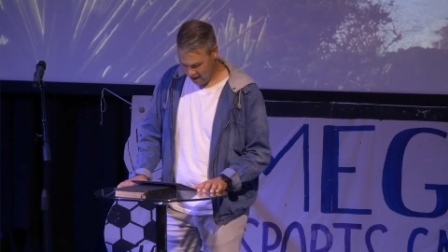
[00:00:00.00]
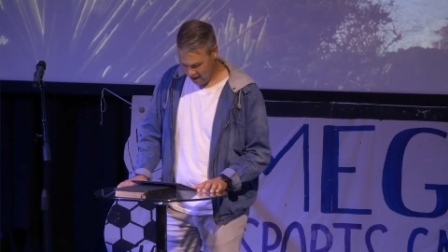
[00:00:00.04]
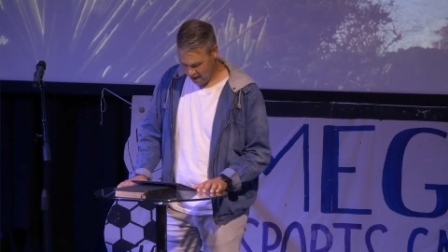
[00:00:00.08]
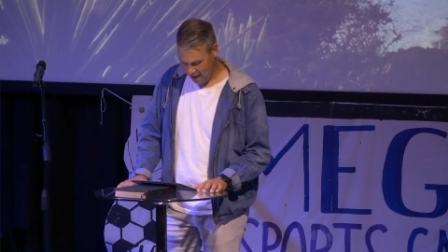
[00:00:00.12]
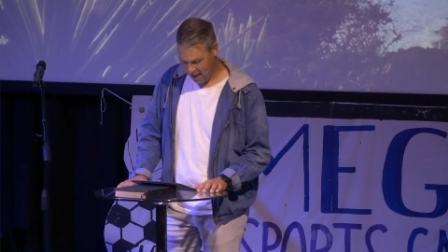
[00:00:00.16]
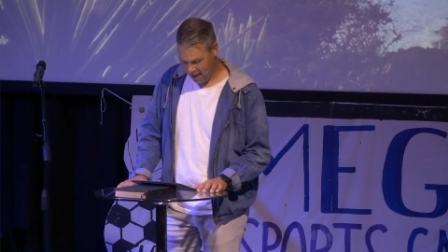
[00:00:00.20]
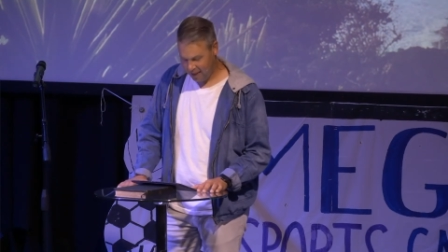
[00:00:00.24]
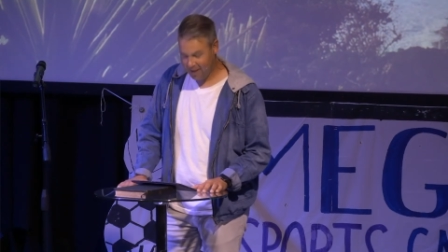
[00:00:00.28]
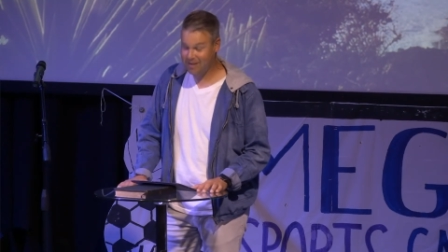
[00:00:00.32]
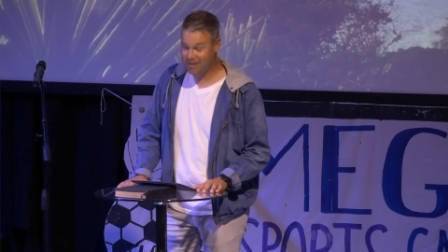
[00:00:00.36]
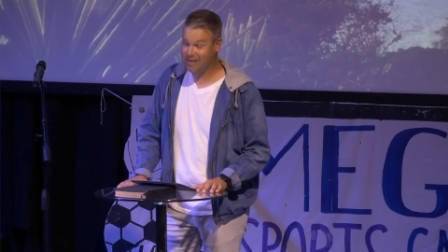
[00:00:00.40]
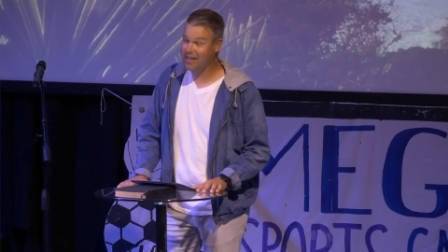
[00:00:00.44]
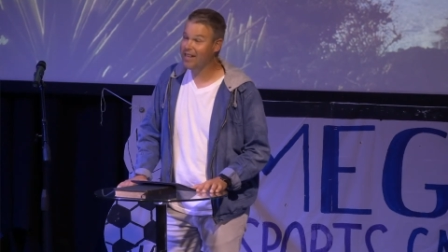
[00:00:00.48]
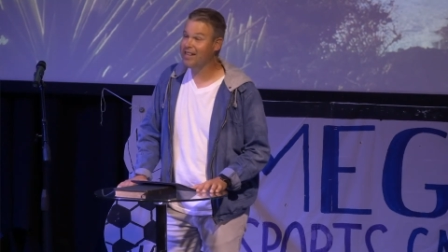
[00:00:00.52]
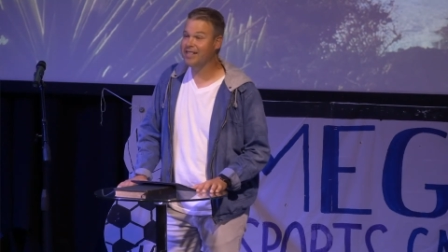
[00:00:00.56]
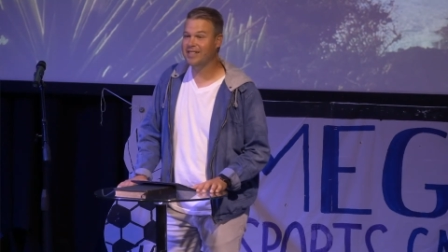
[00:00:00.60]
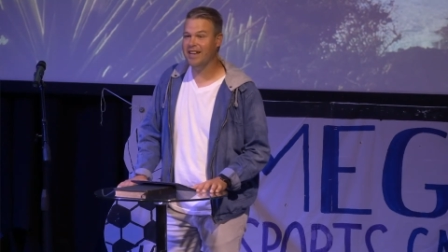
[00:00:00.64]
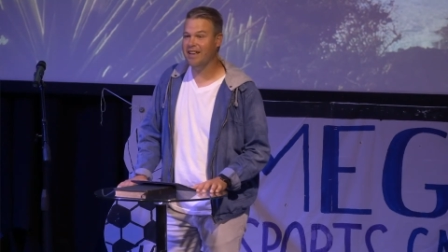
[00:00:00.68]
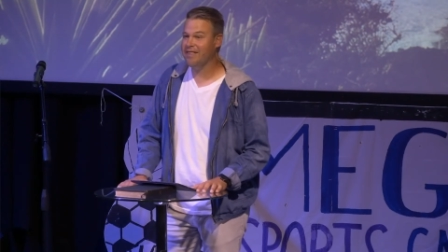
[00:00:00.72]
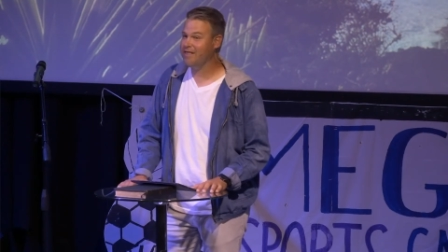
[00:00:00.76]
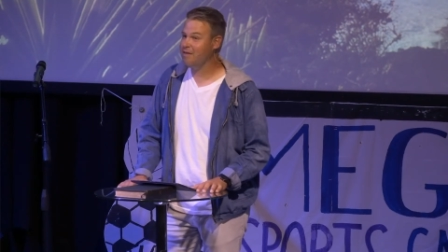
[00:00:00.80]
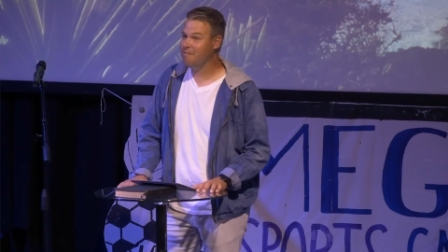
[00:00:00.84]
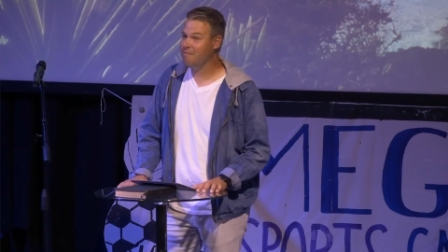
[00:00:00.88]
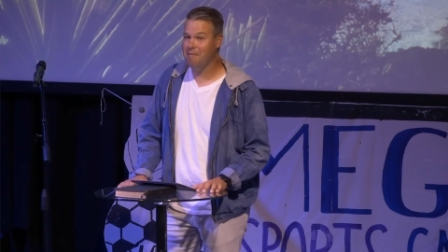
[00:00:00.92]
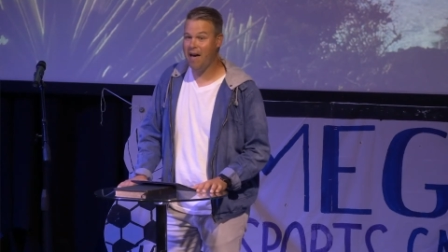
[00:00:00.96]
It
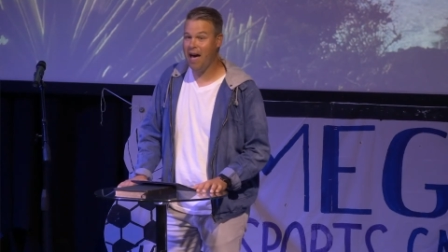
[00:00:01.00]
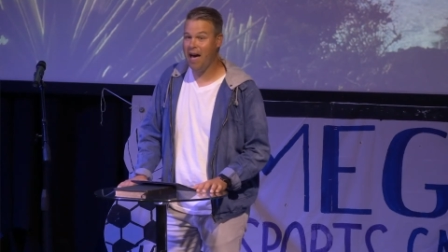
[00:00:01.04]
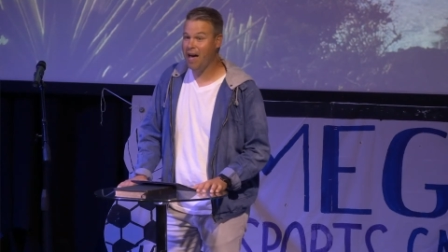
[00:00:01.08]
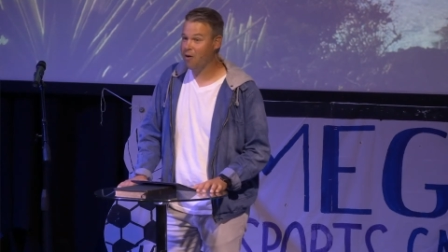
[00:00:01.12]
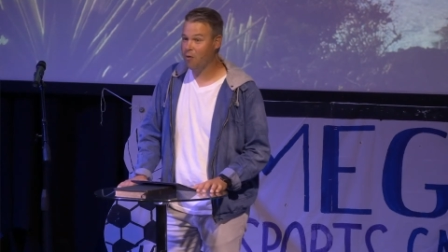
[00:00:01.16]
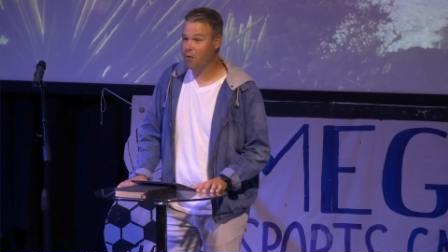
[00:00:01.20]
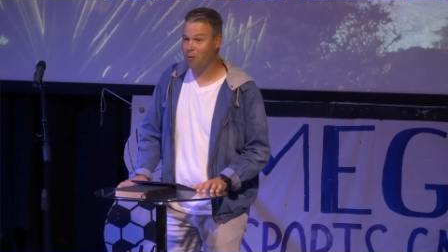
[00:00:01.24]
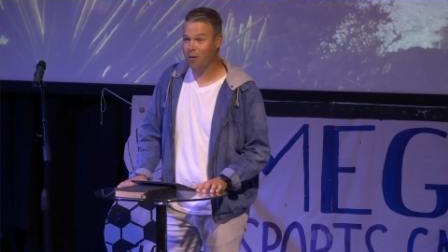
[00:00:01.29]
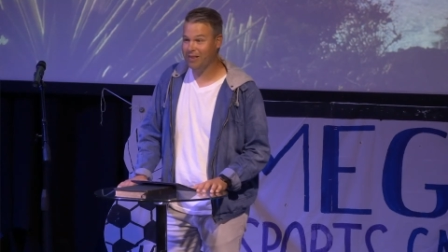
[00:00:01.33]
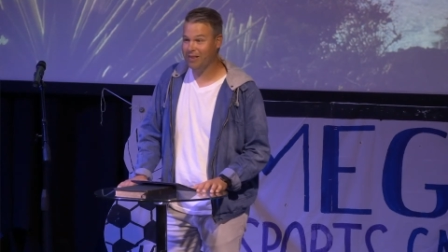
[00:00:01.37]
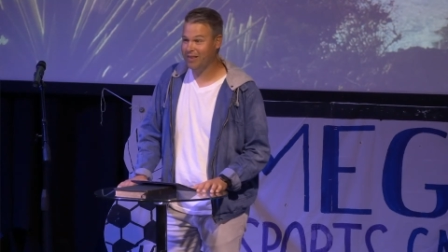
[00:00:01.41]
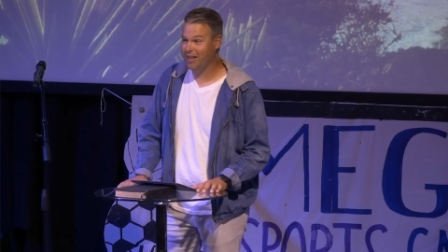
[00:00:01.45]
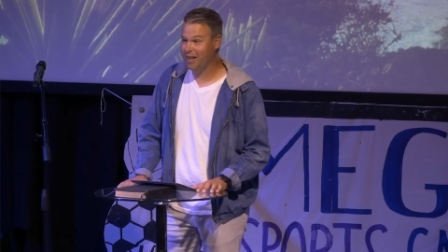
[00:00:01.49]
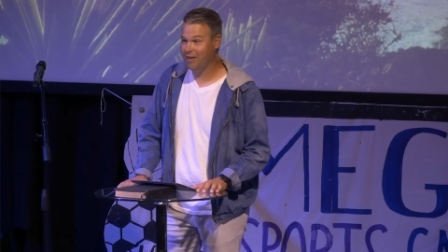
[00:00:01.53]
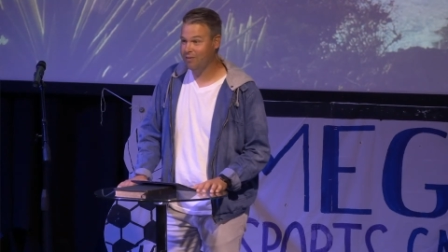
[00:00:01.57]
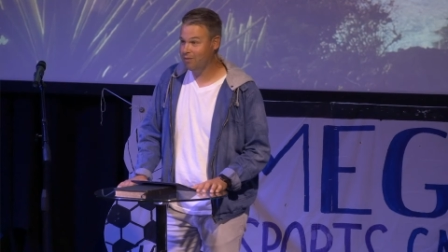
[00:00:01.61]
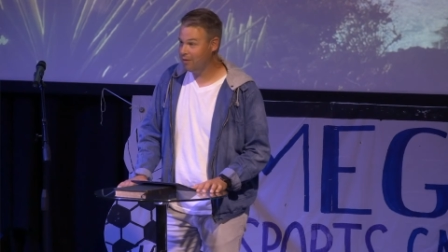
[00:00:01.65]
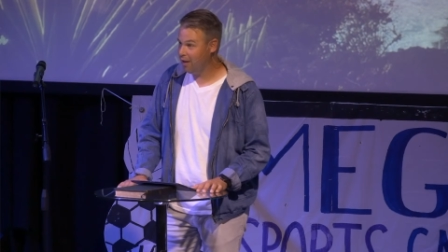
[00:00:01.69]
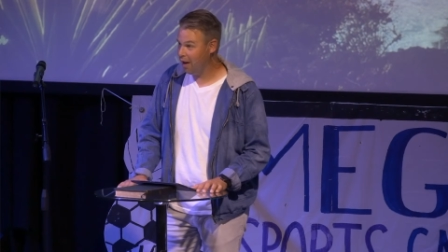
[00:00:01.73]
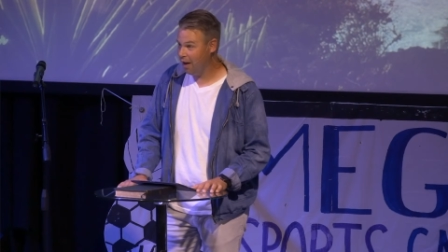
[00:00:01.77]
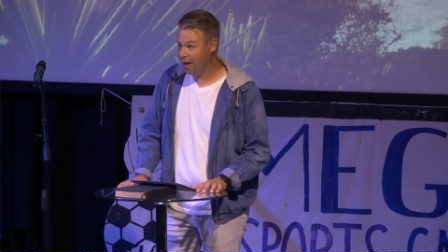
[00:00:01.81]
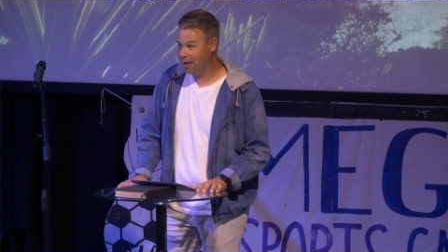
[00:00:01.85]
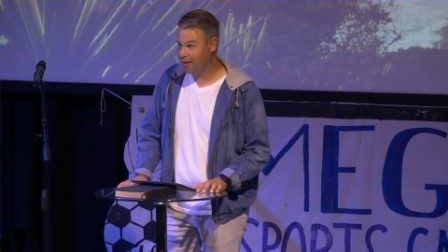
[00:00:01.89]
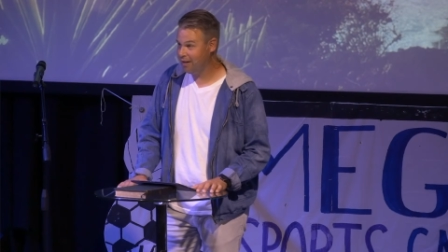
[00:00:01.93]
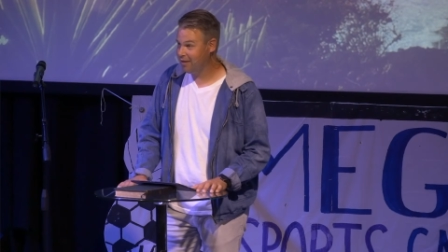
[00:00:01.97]
doesn't matter what they've
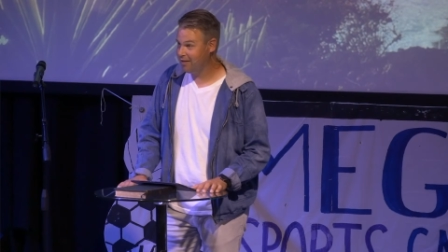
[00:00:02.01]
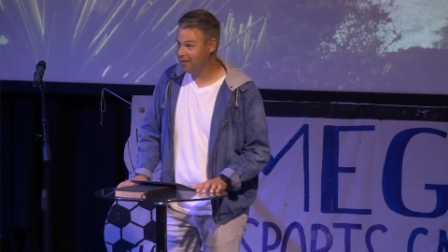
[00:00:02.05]
done.